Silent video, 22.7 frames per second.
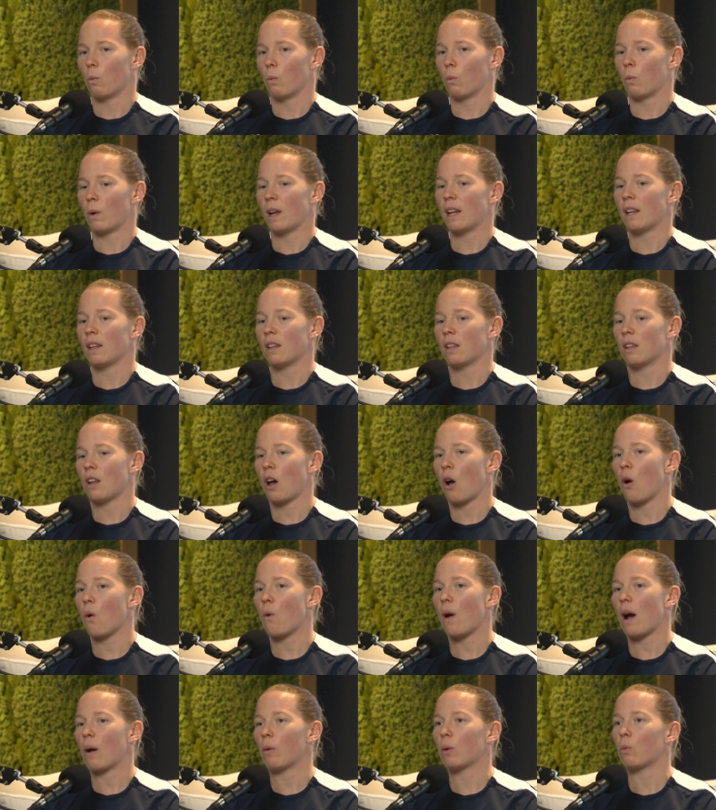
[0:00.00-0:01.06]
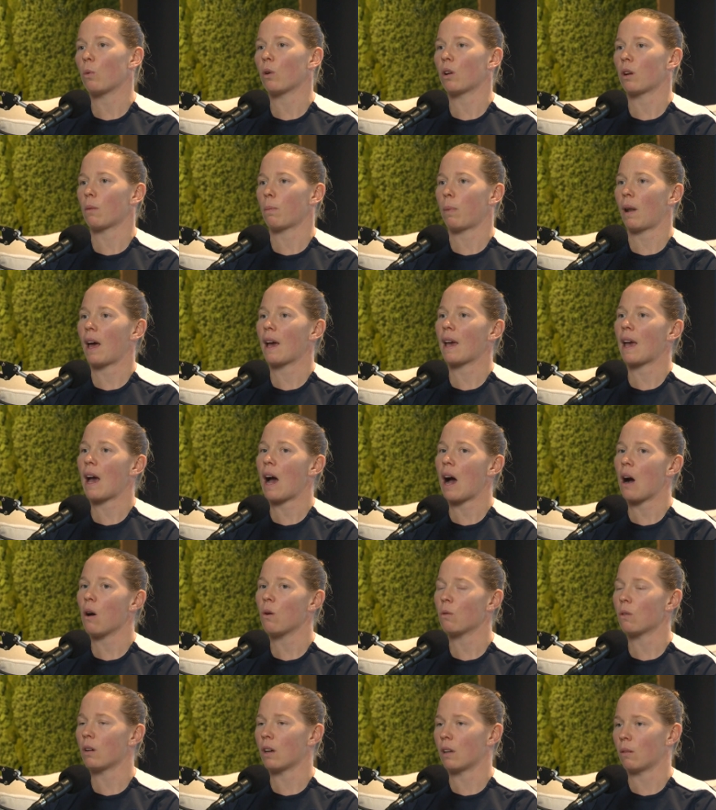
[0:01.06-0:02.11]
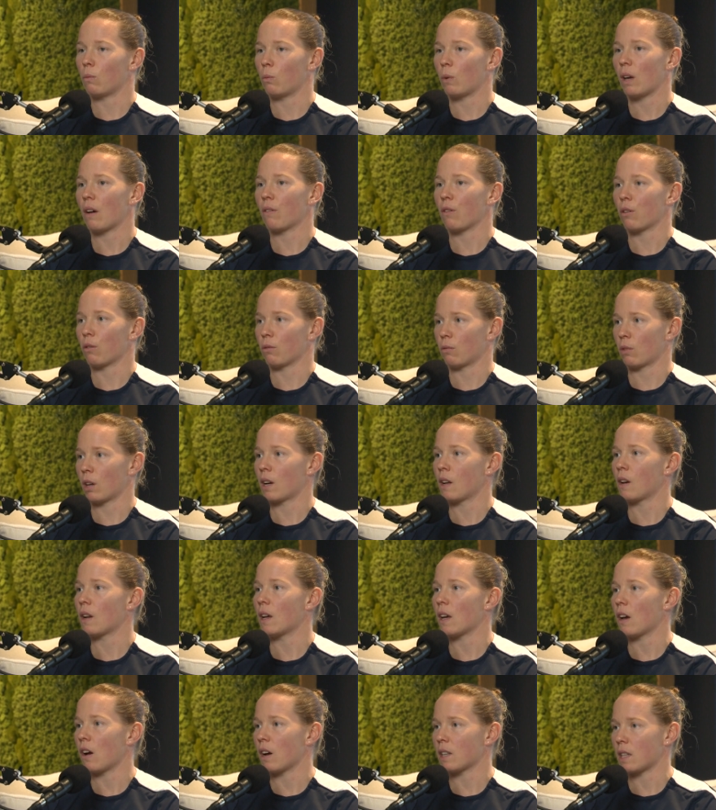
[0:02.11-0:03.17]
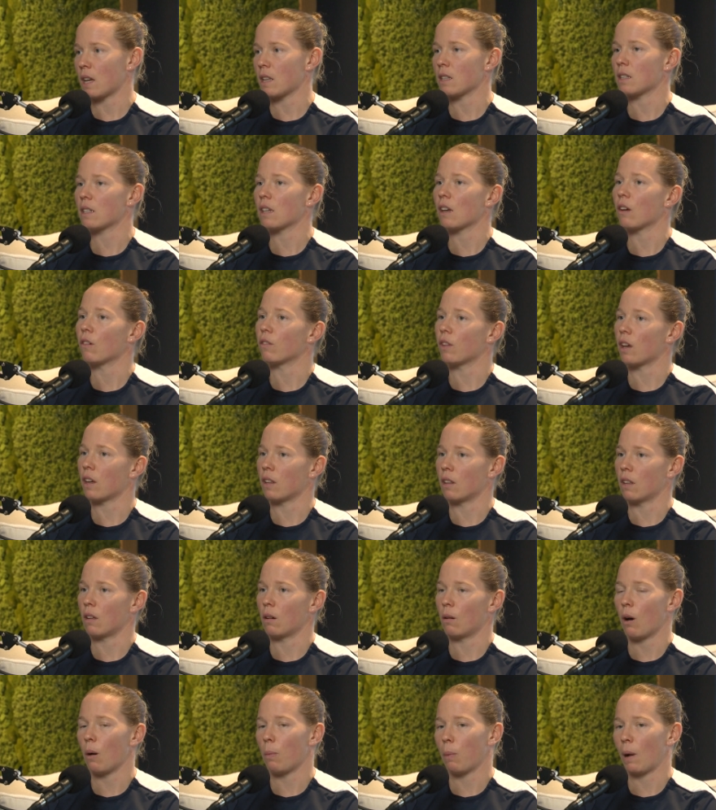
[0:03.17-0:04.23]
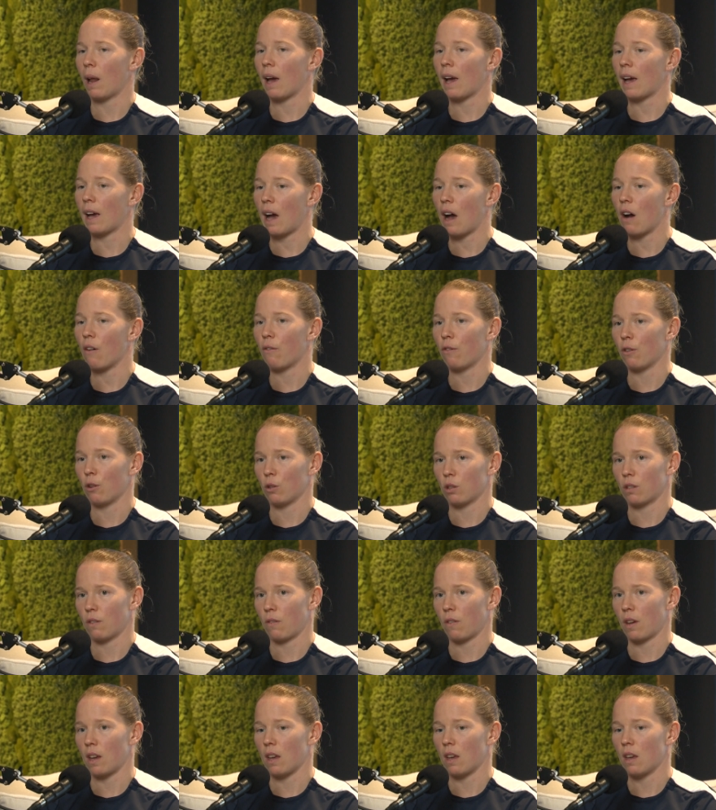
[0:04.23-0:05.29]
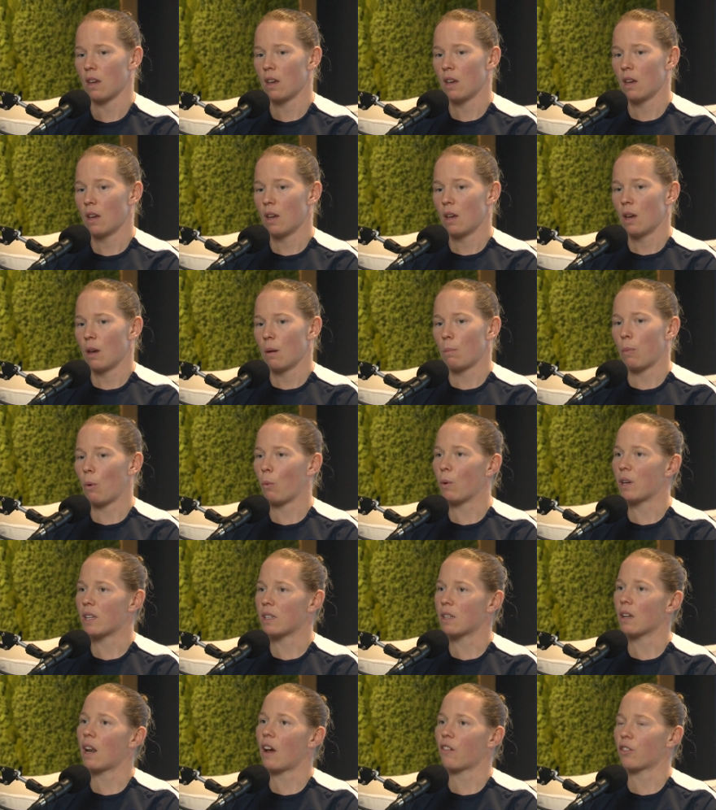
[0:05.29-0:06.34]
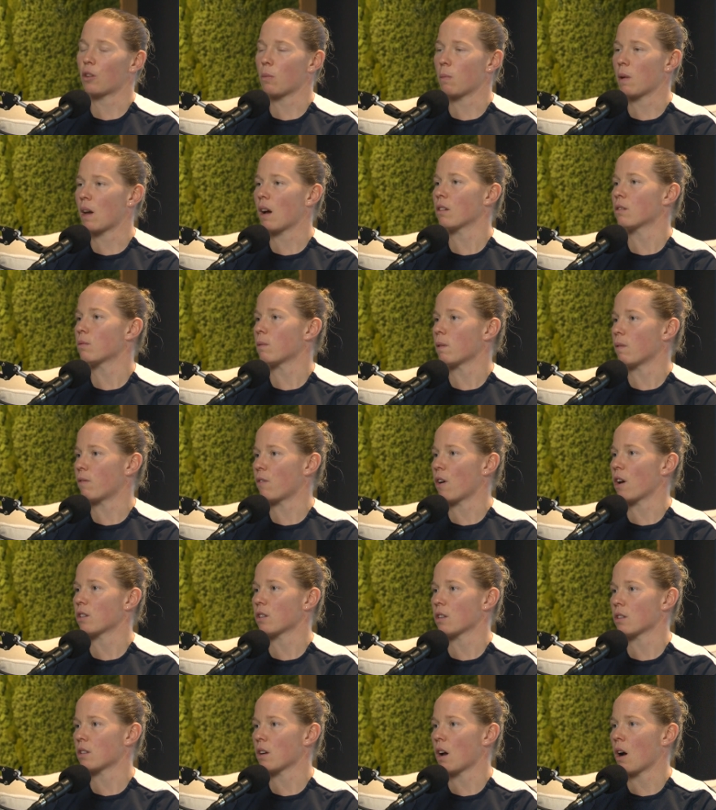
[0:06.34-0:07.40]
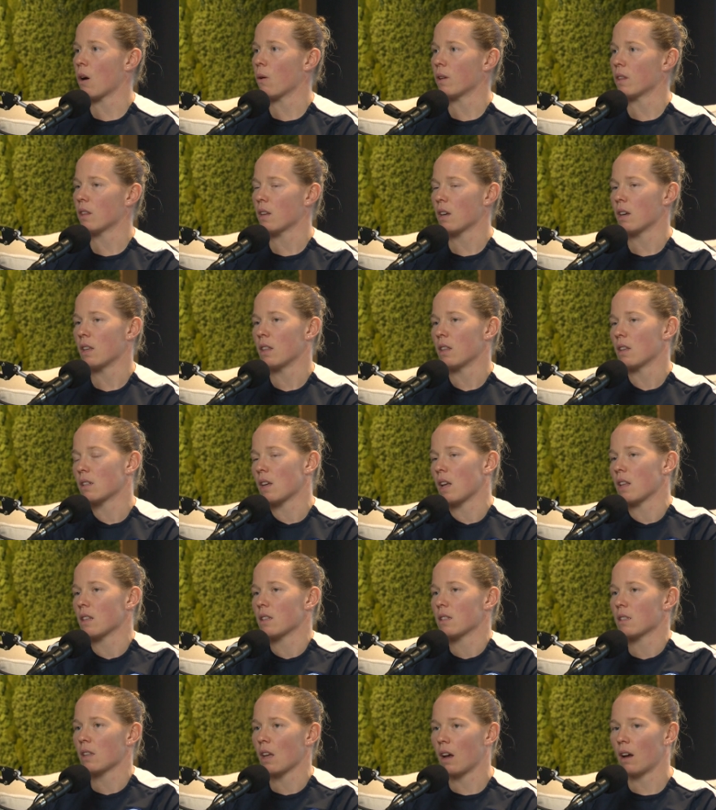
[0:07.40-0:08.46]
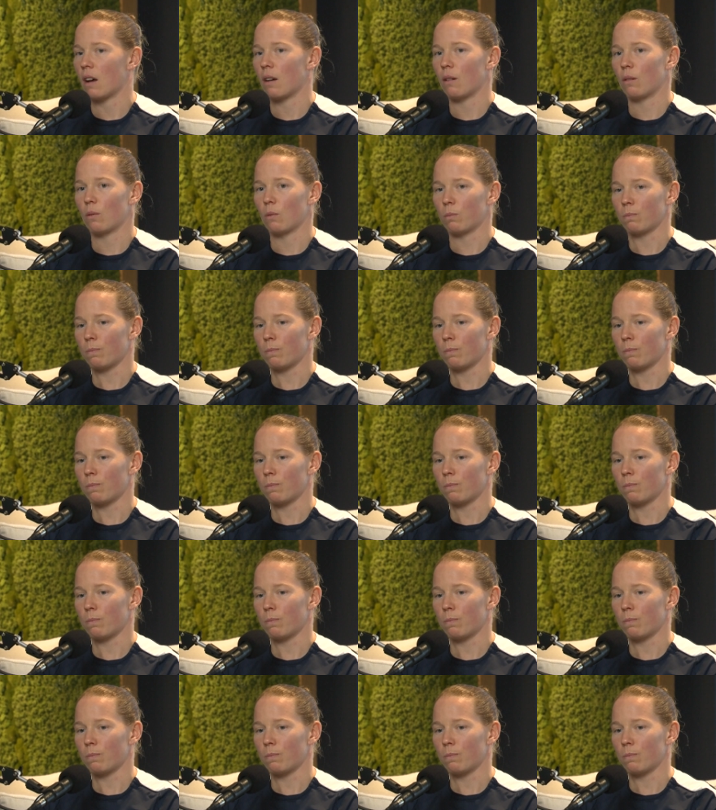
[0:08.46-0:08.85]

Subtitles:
we know how we want to play out and we have a clear identity in our playing out philosophy, but we still have to be able to be versatile in the sense that